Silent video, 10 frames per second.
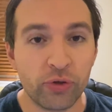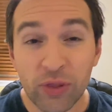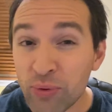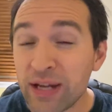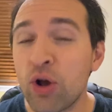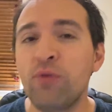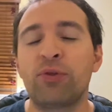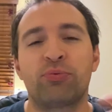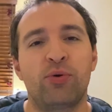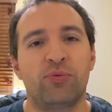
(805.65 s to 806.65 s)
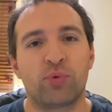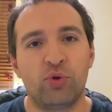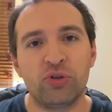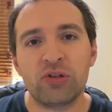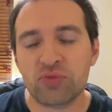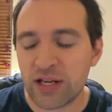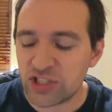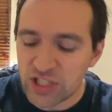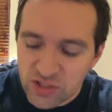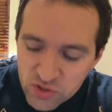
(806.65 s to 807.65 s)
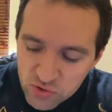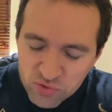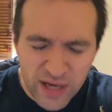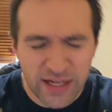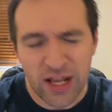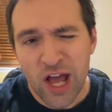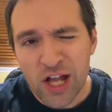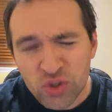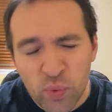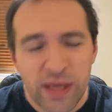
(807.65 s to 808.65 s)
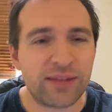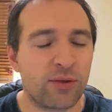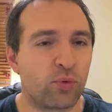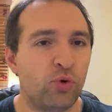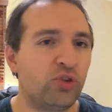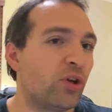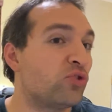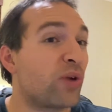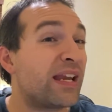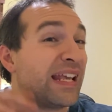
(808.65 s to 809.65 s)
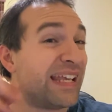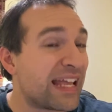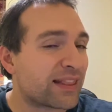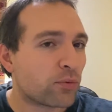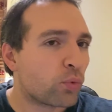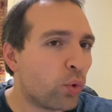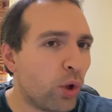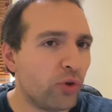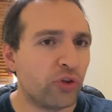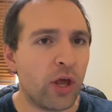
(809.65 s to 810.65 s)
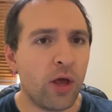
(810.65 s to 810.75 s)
You can try to overthrow the rules. You can try to tweak the rules. You could try to get the rules